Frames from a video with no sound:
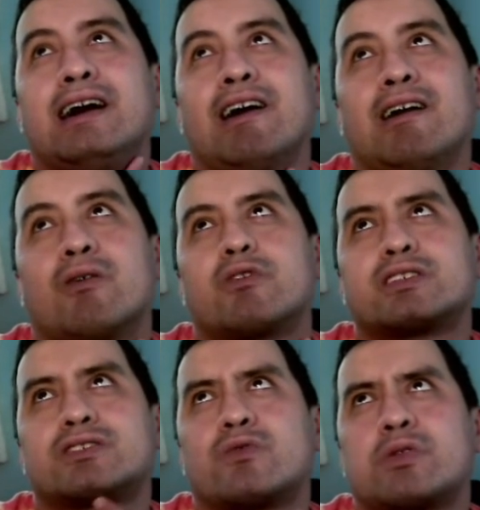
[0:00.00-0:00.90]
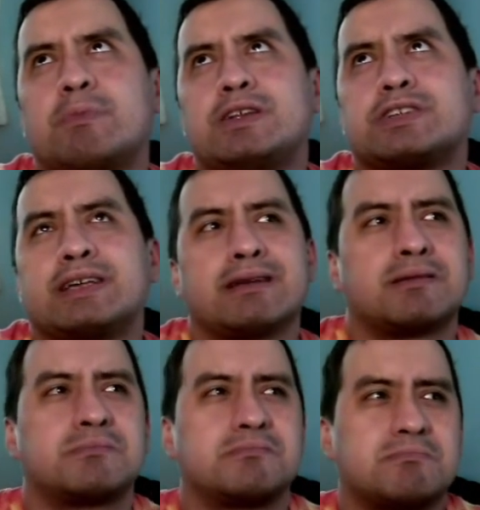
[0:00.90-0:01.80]
What is there worth mentioning?
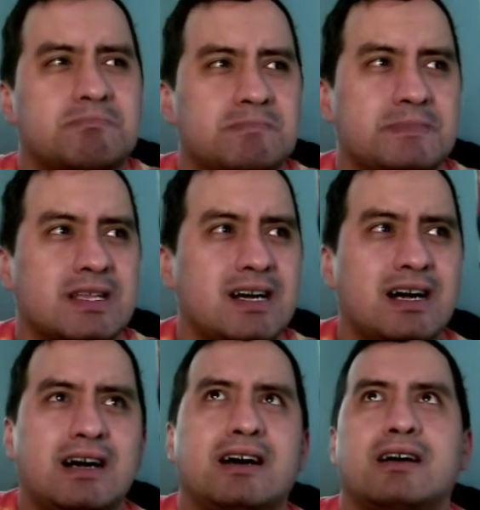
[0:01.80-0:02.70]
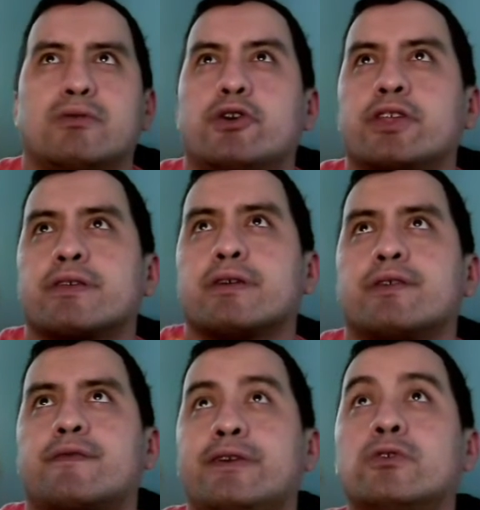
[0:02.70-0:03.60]
One of the
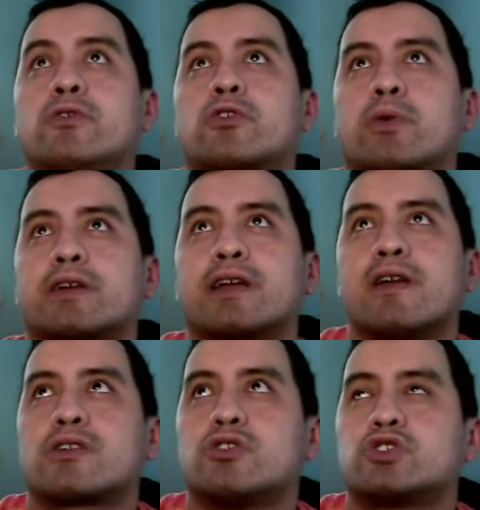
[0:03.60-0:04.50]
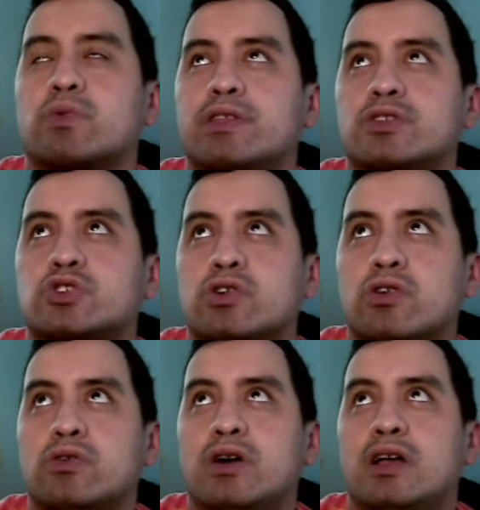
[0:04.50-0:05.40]
few queer characters within the
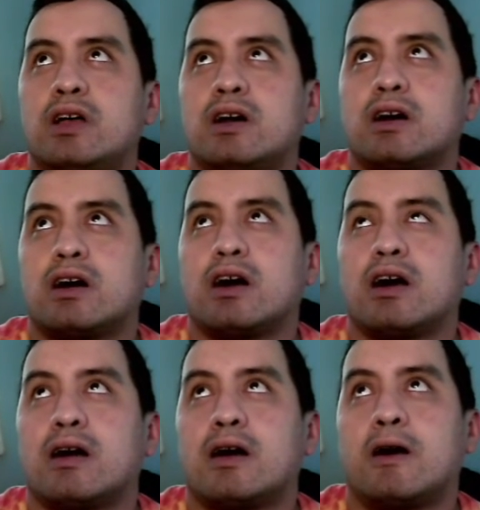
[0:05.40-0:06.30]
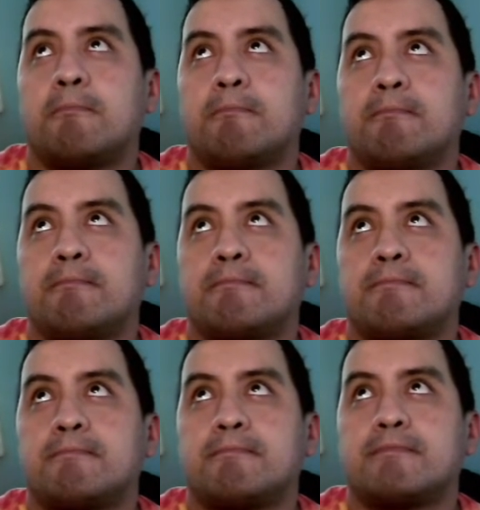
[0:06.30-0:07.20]
show.
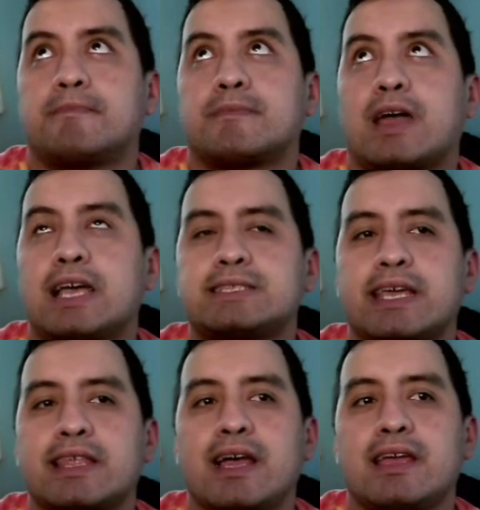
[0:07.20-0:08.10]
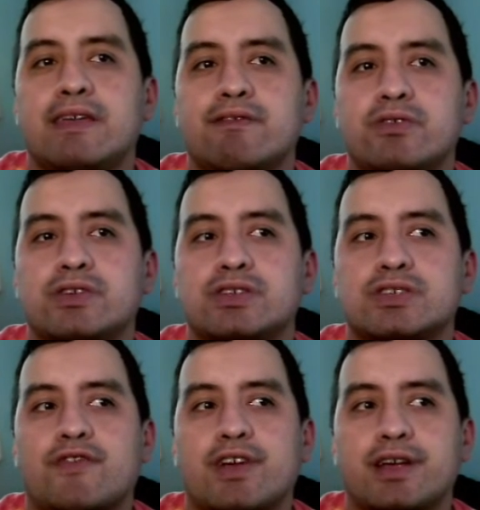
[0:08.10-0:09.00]
I say that even though they
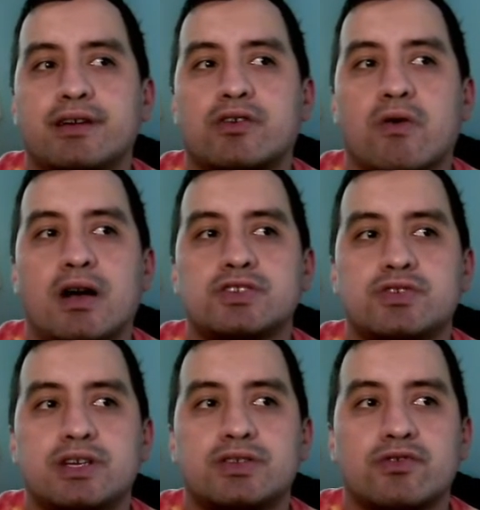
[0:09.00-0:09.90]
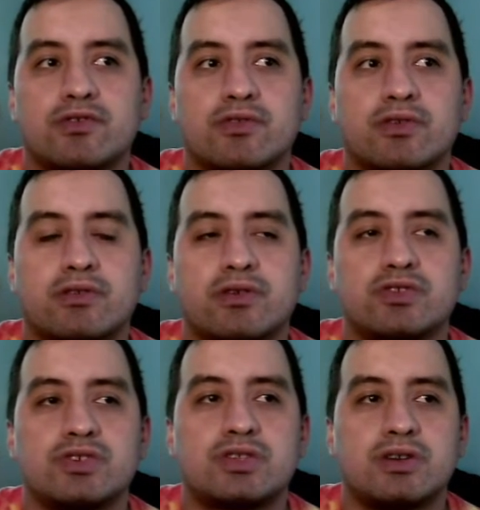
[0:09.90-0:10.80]
just fucking cross-dress or they're
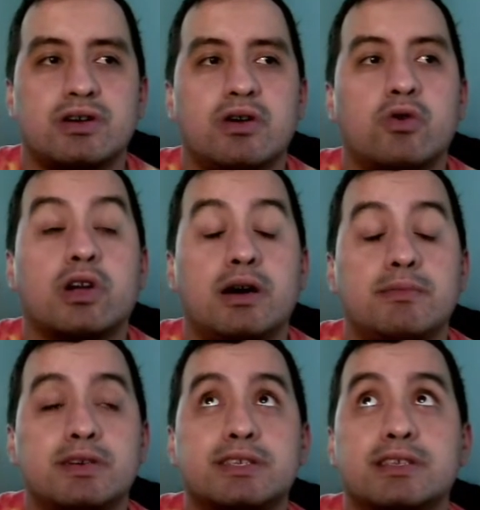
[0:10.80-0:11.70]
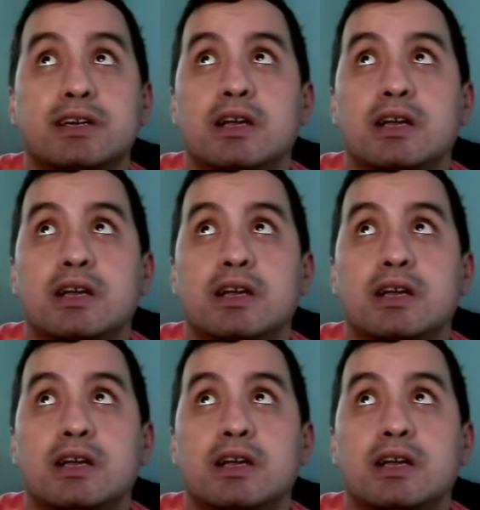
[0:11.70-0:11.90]
just okamas.